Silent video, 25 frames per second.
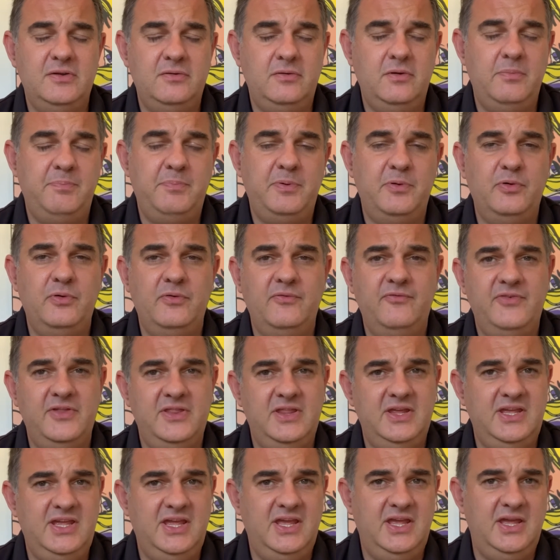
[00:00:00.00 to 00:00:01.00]
report for
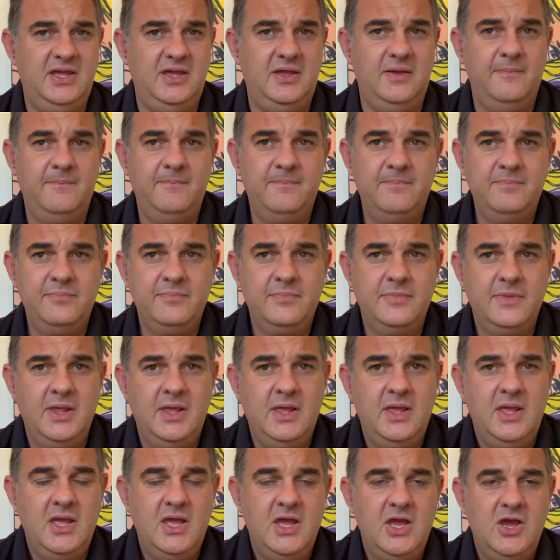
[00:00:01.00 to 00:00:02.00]
the year.
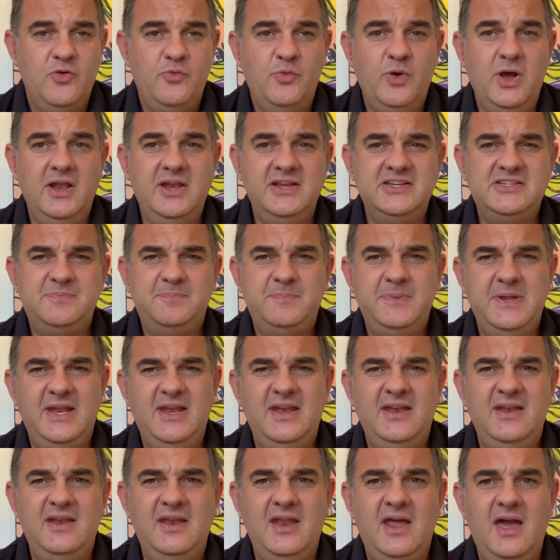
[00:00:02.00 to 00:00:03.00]
Well, it's
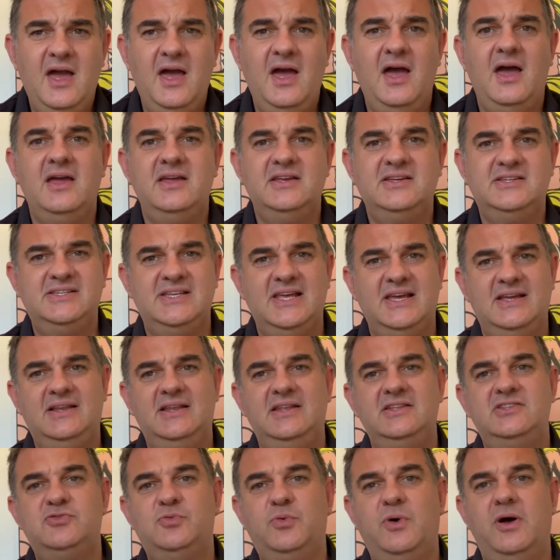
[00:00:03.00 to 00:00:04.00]
been
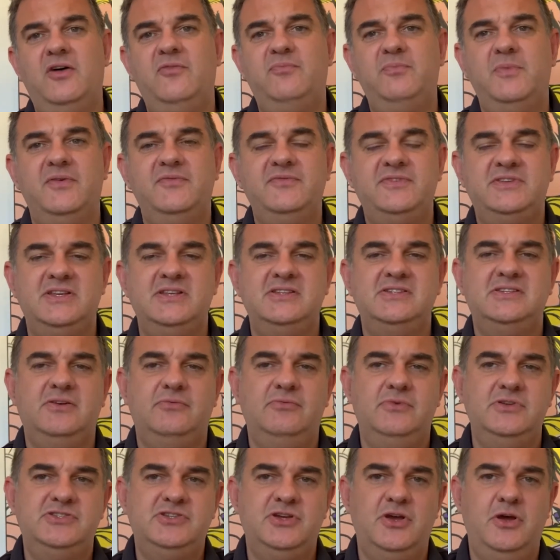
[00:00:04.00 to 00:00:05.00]
exactly 12 months since I
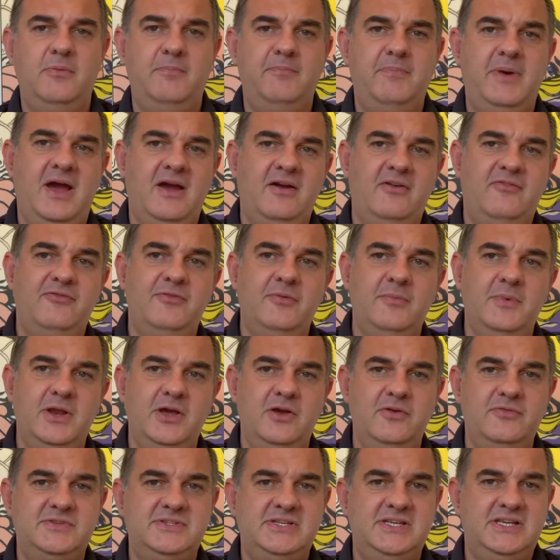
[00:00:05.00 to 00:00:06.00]
returned back from an
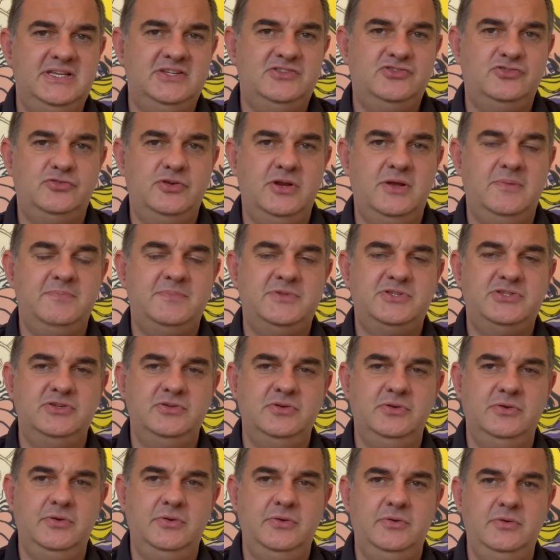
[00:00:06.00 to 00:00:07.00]
overseas trip
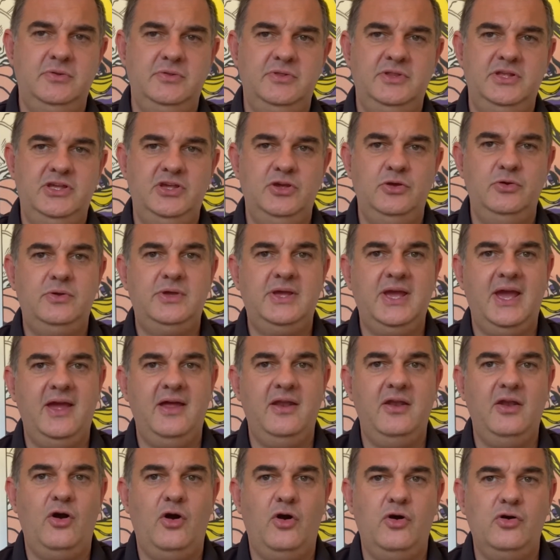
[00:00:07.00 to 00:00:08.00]
to the UK
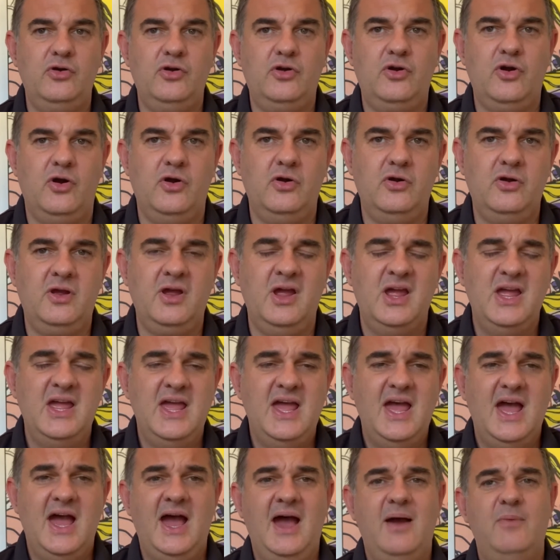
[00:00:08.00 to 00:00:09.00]
and Hong Kong,
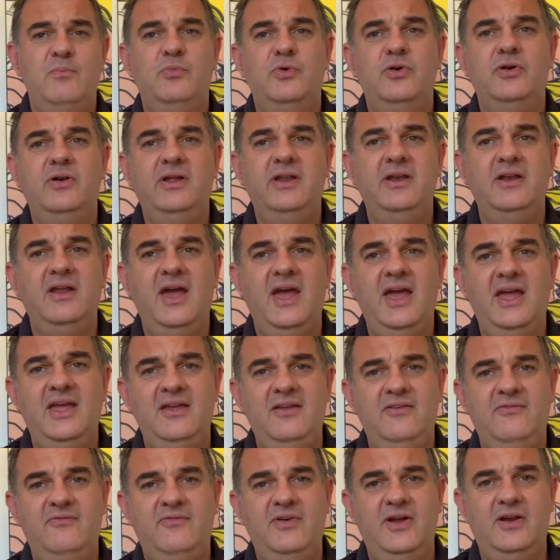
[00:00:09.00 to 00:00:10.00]
and we're in
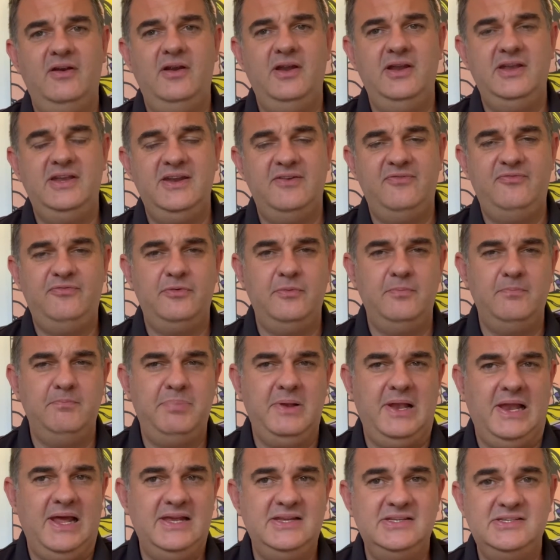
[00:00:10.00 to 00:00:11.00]
a very different
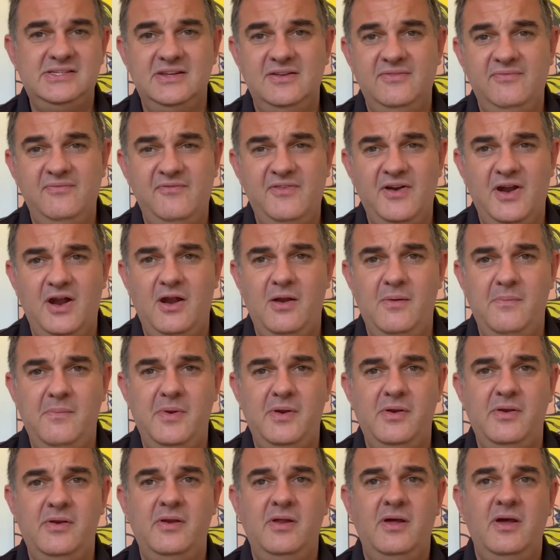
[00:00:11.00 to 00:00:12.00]
place and
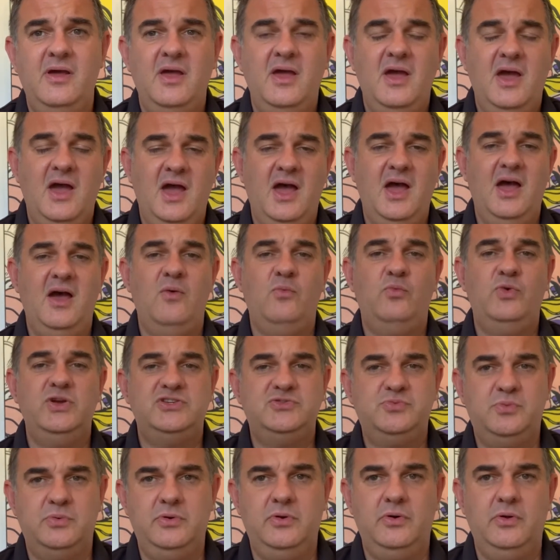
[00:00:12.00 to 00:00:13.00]
environment
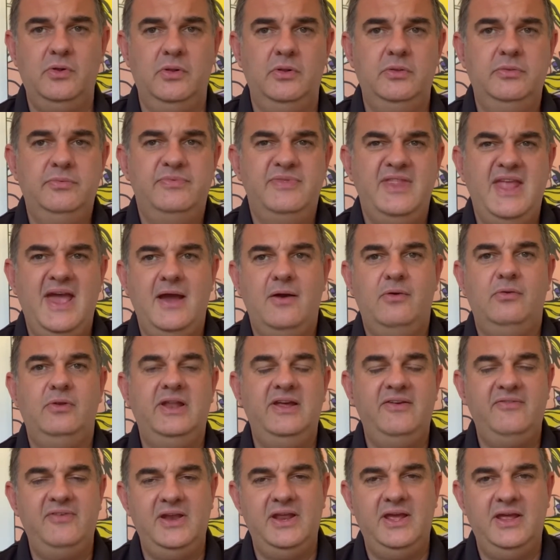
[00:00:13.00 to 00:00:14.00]
which we're all now
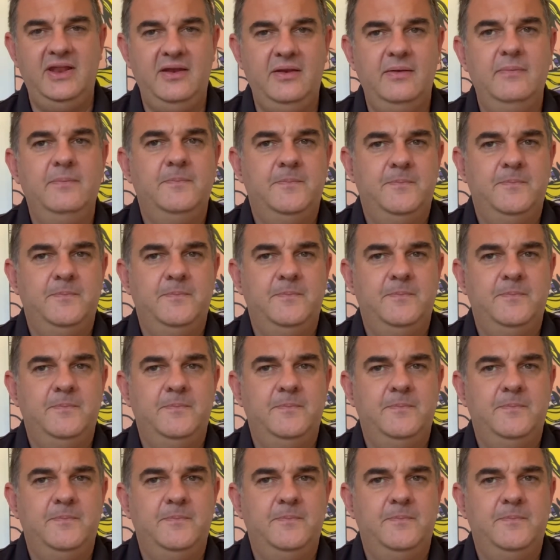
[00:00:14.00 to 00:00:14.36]
living in.